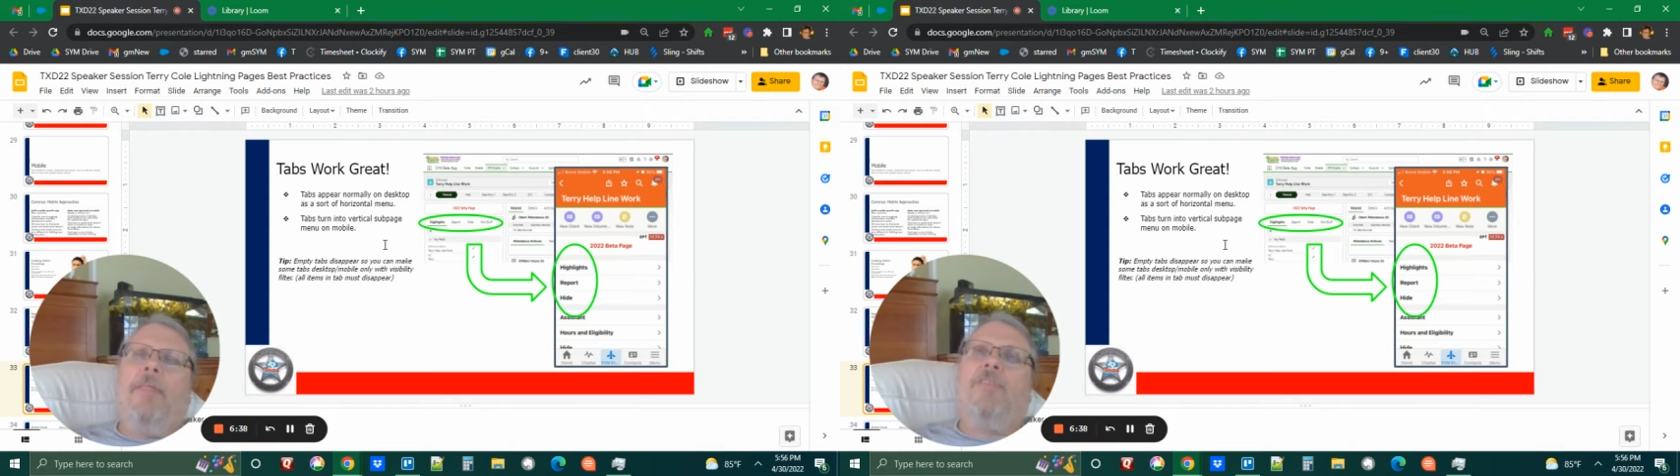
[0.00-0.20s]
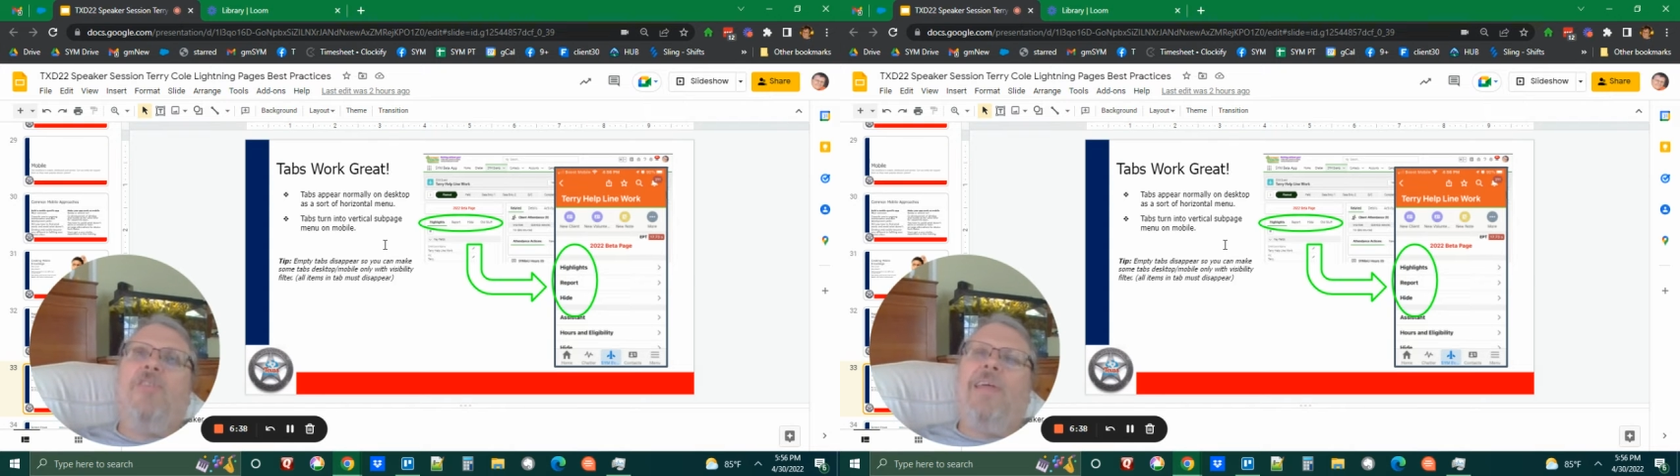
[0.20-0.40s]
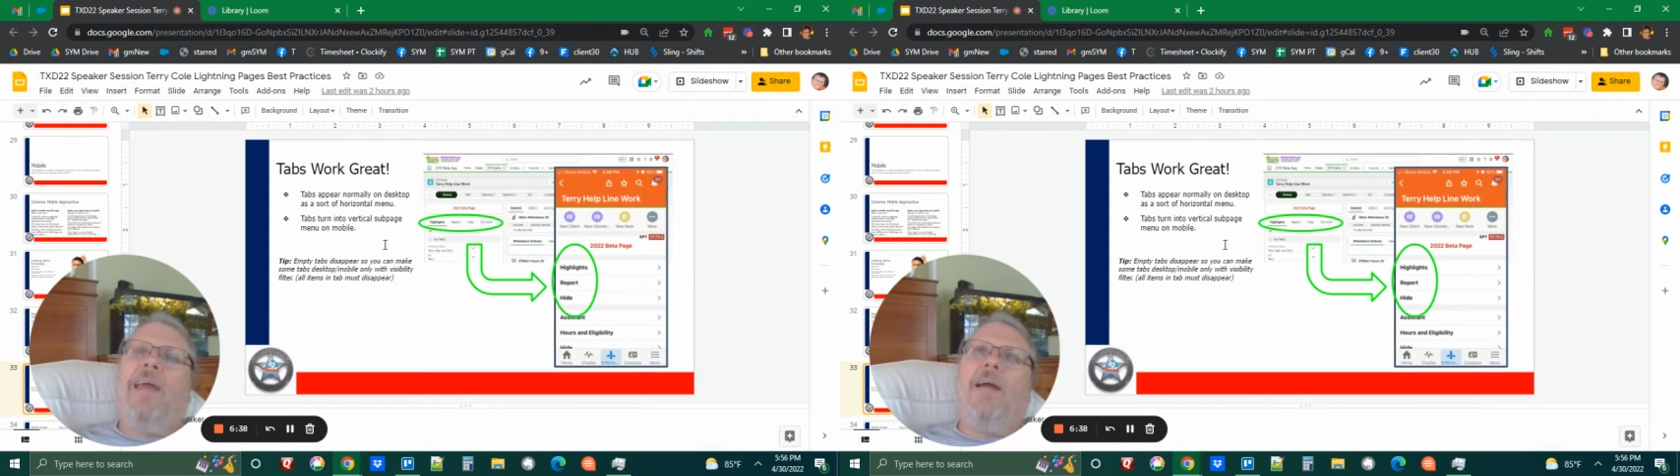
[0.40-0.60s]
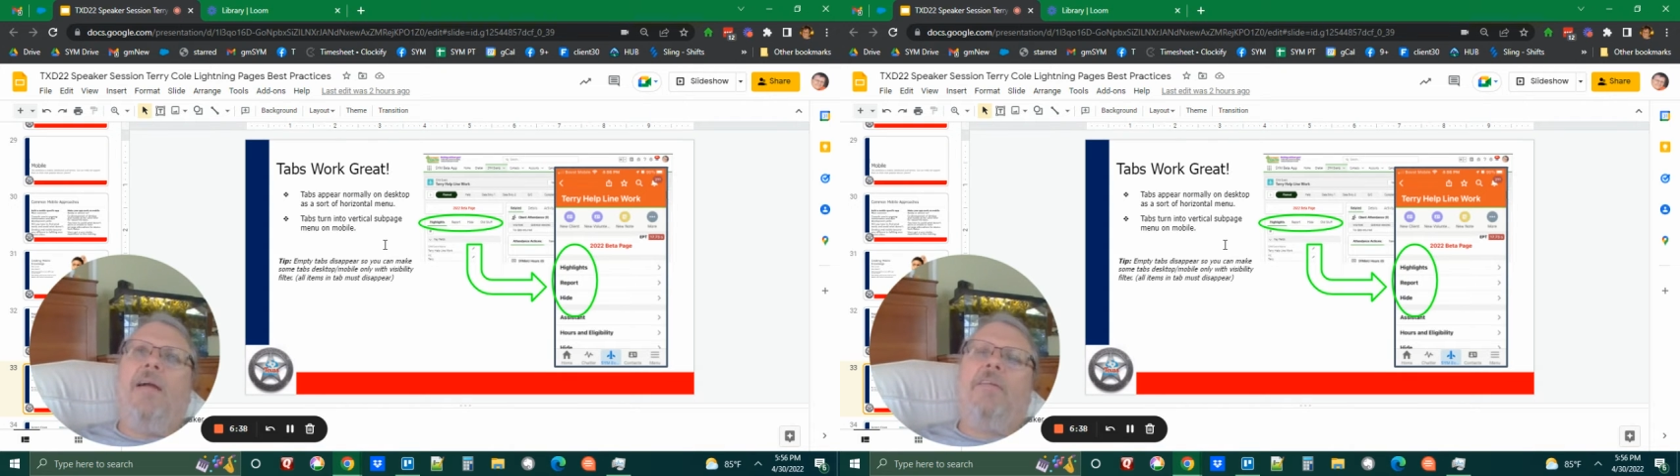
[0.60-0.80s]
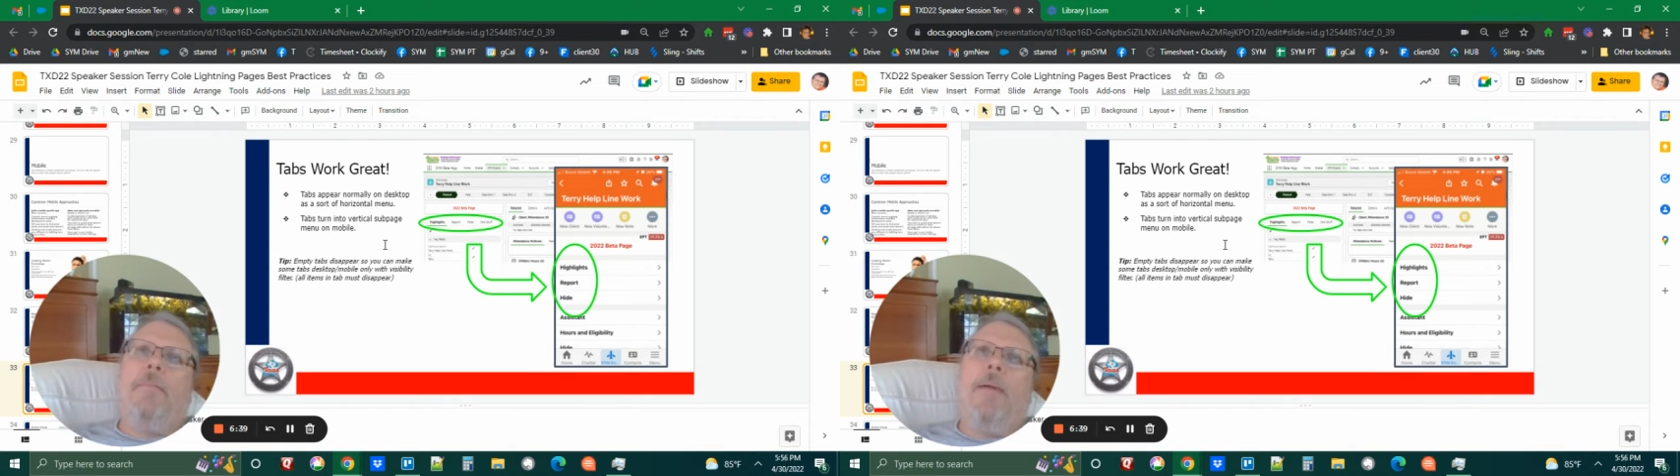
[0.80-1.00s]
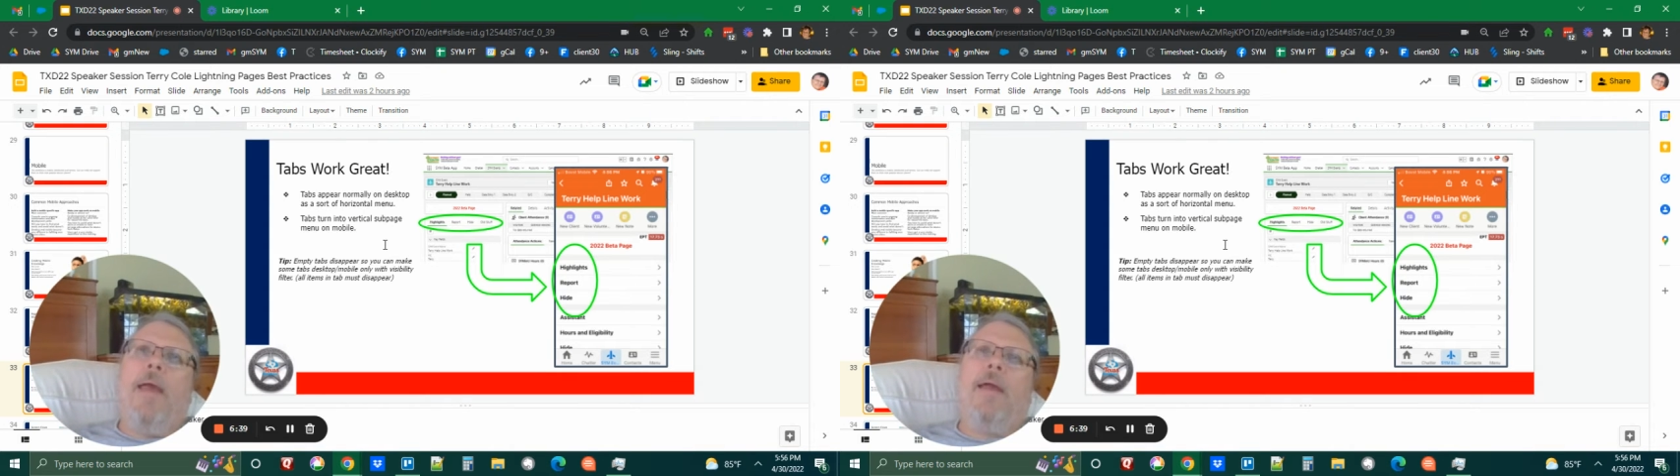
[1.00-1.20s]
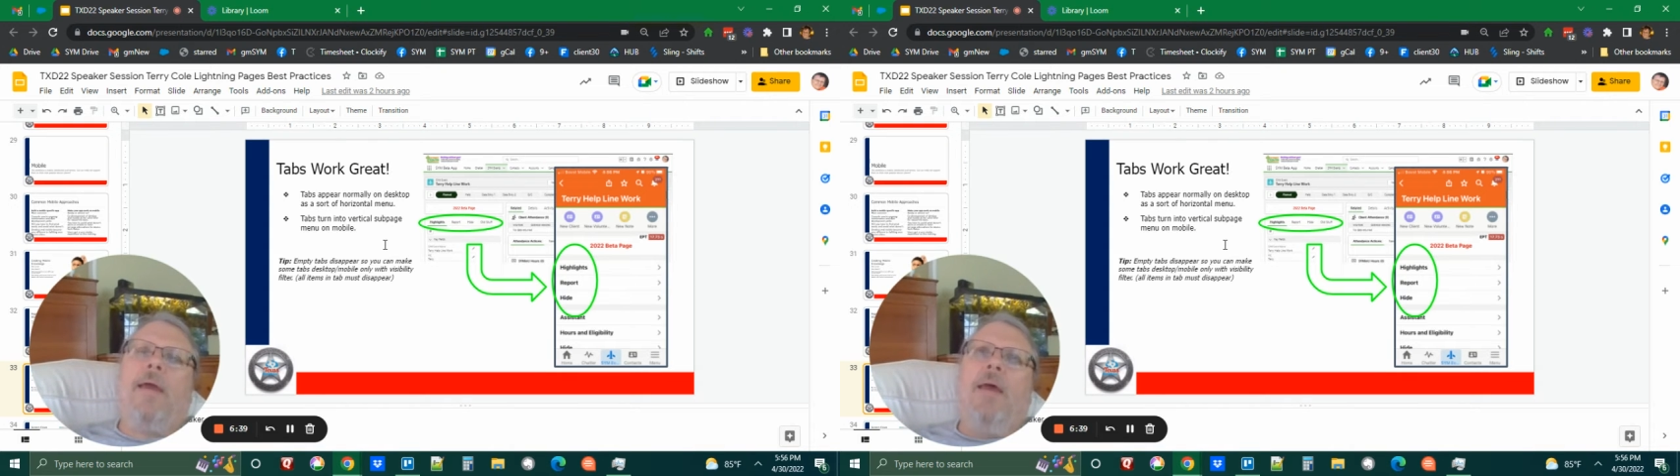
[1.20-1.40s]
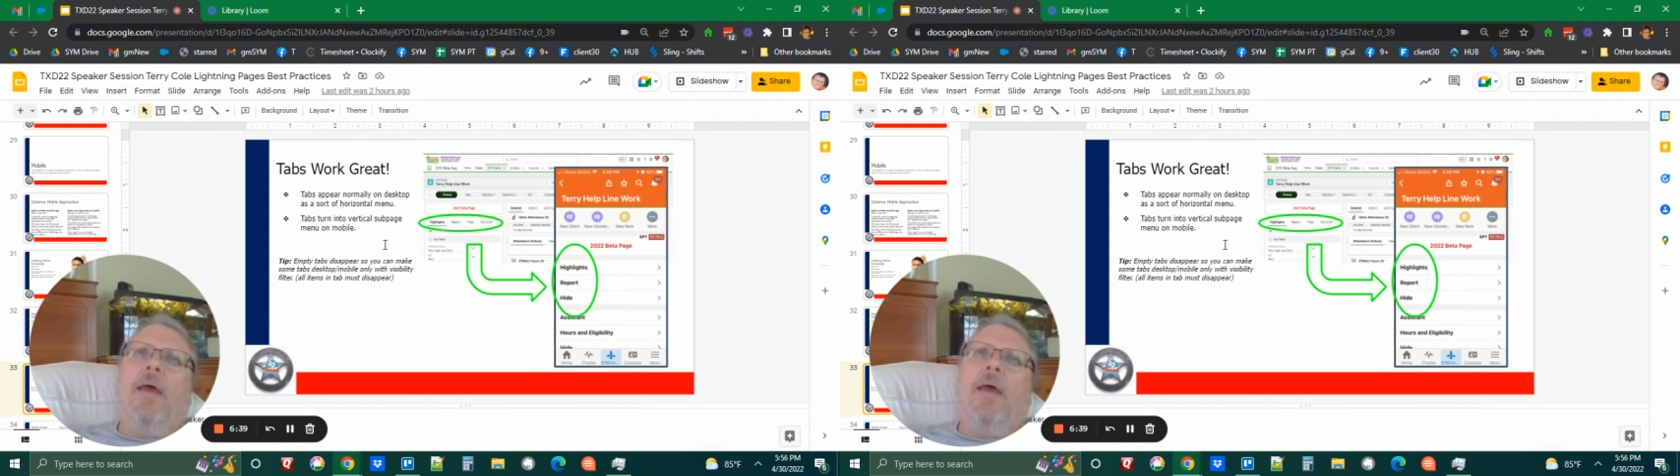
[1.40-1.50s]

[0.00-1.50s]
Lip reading: that's there to make